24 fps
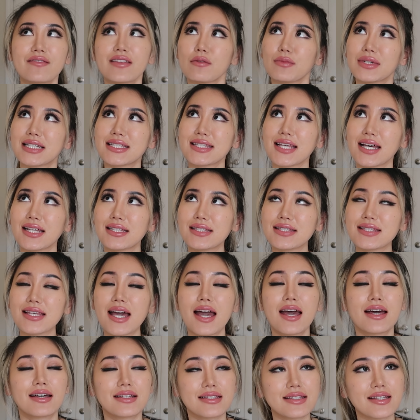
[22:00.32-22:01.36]
That makes sense.
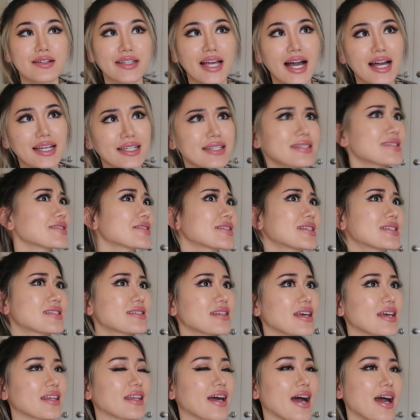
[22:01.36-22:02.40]
So yeah, I guess you can
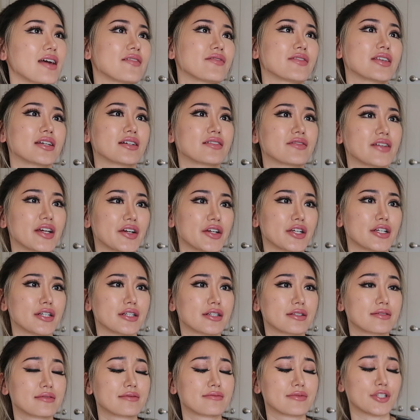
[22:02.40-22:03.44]
say that I feel very
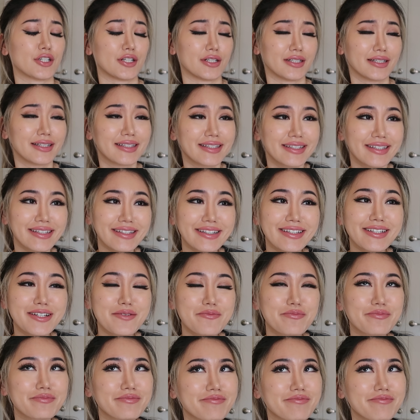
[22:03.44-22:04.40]
girly